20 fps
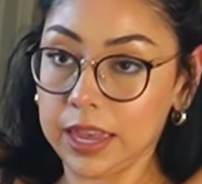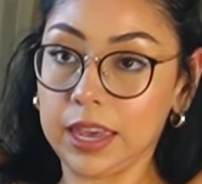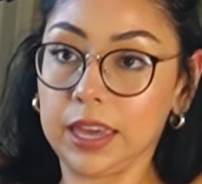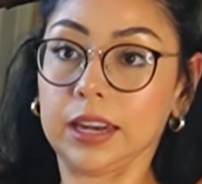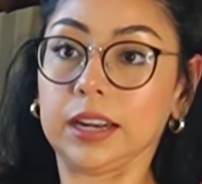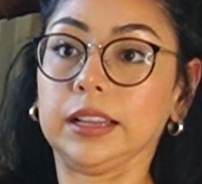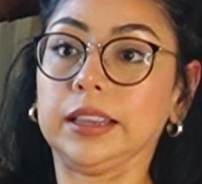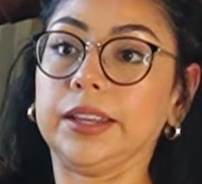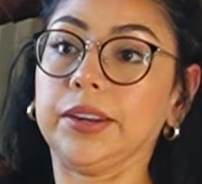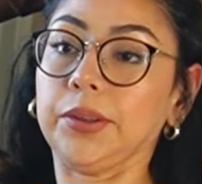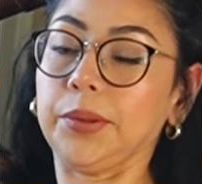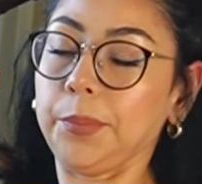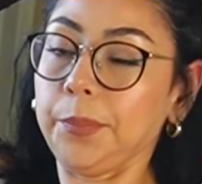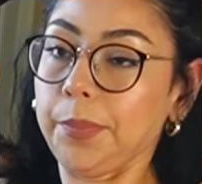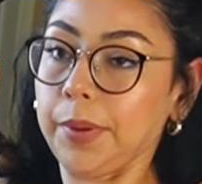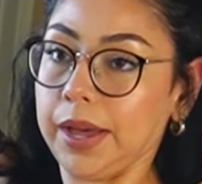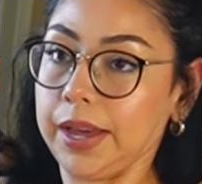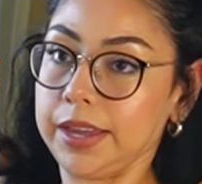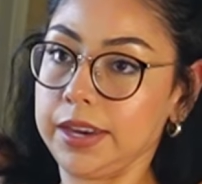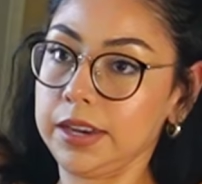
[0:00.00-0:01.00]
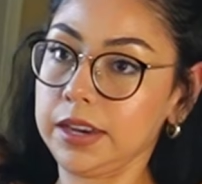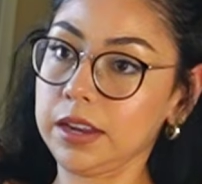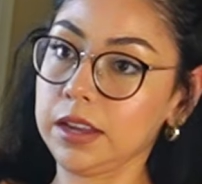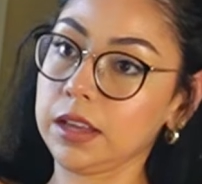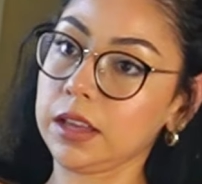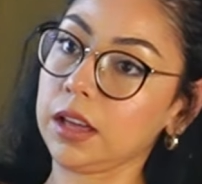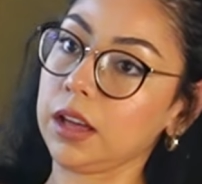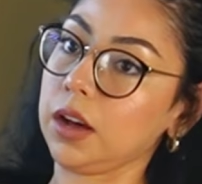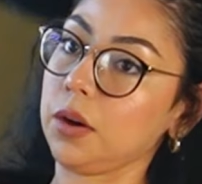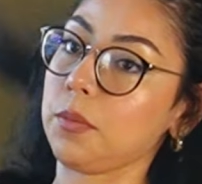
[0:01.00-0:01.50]
in a little bun
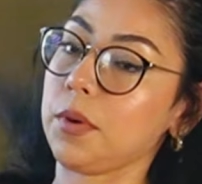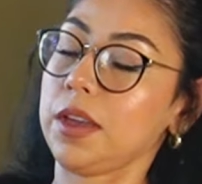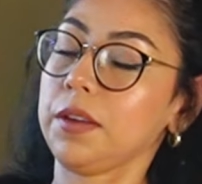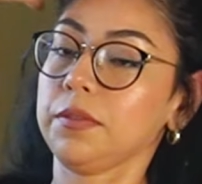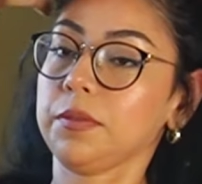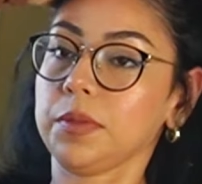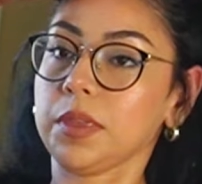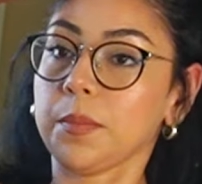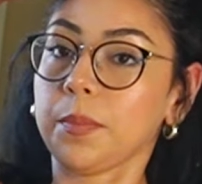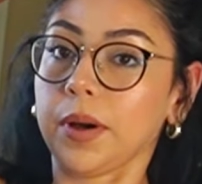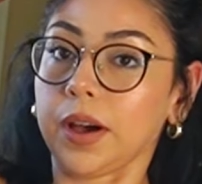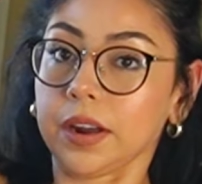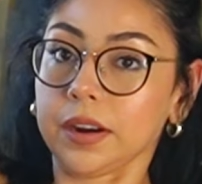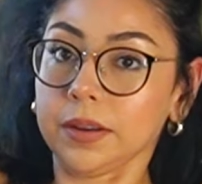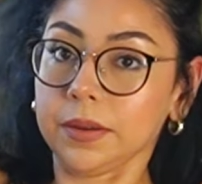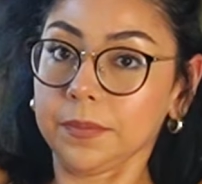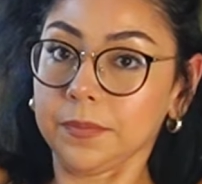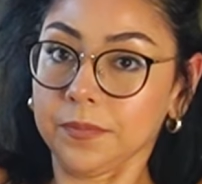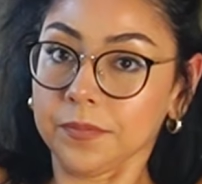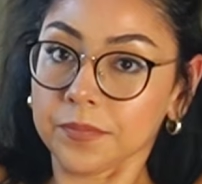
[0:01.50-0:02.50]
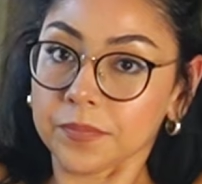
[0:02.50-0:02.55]
away from the bottom.